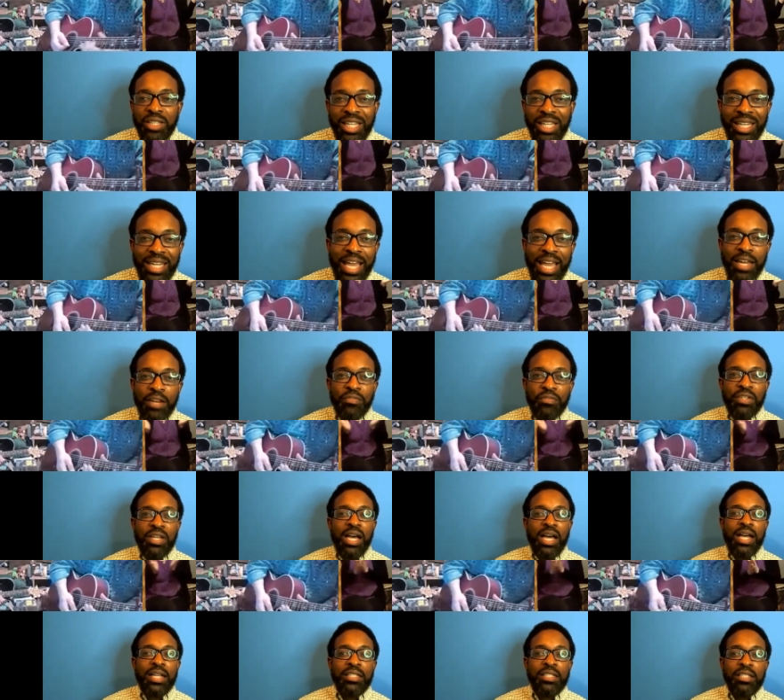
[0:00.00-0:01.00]
The light of
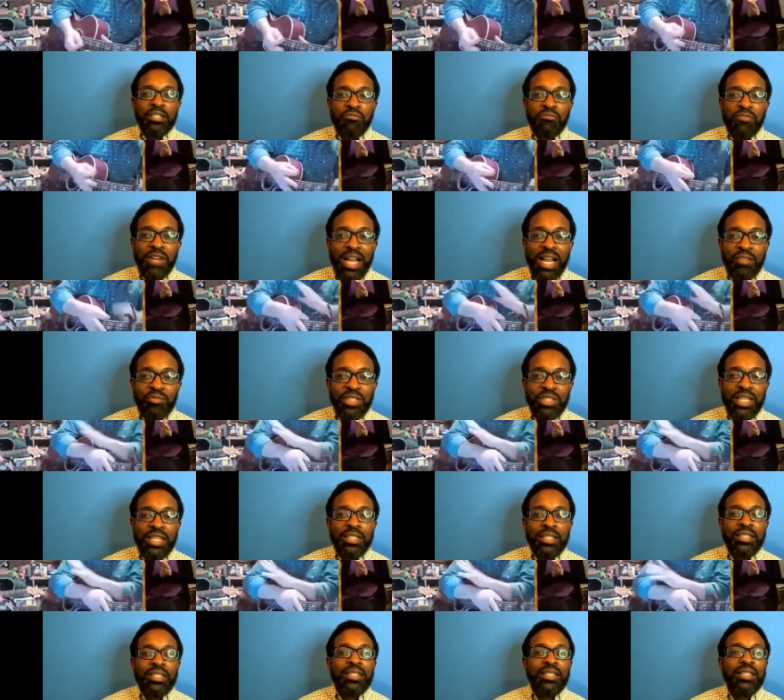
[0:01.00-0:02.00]
God surrounds
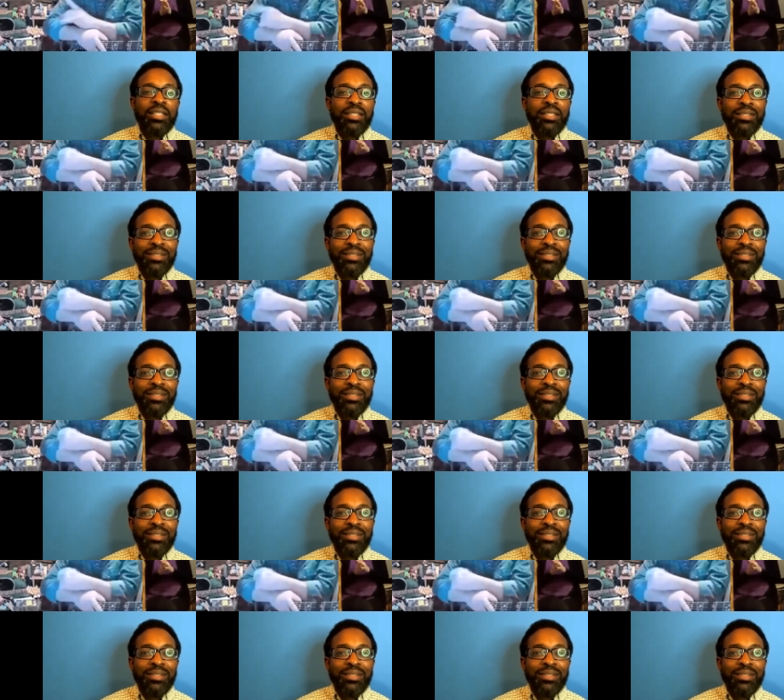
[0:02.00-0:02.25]
us.